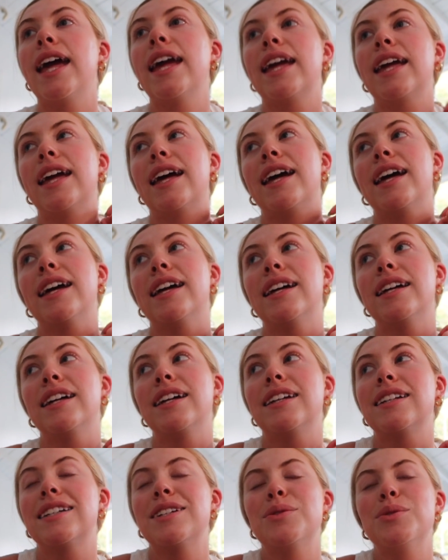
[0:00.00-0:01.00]

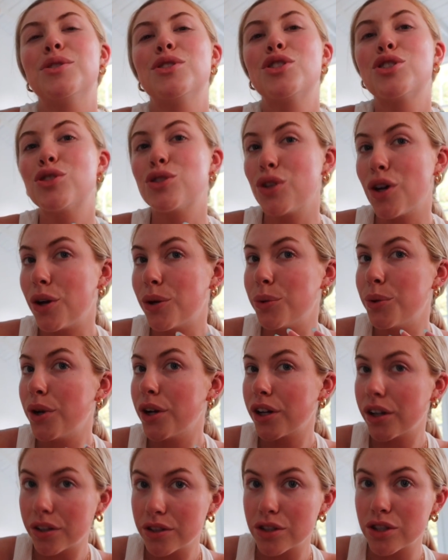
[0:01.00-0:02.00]
and it was so
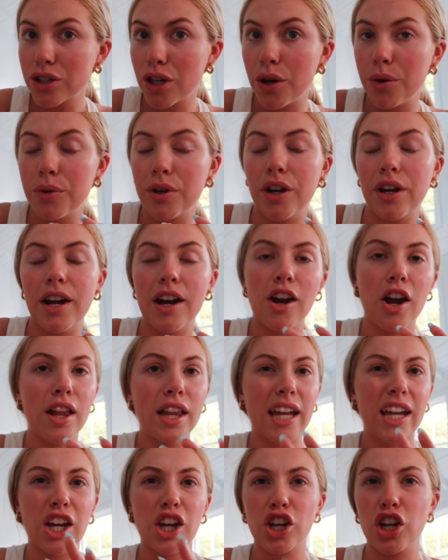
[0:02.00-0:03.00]
so good. I got
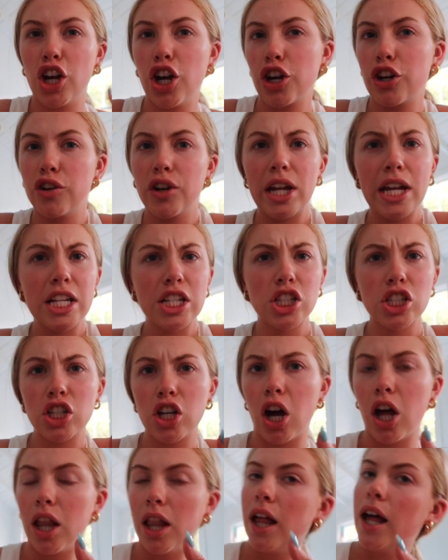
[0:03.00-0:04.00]
like curry
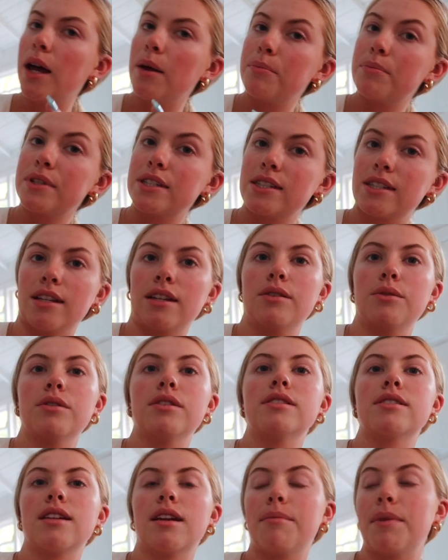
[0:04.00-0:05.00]
scallops. It
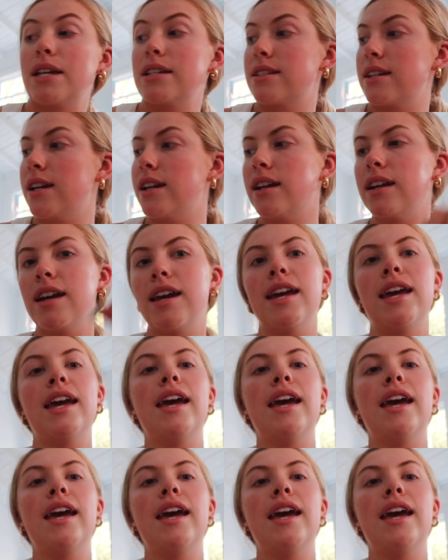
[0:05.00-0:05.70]
was amazing.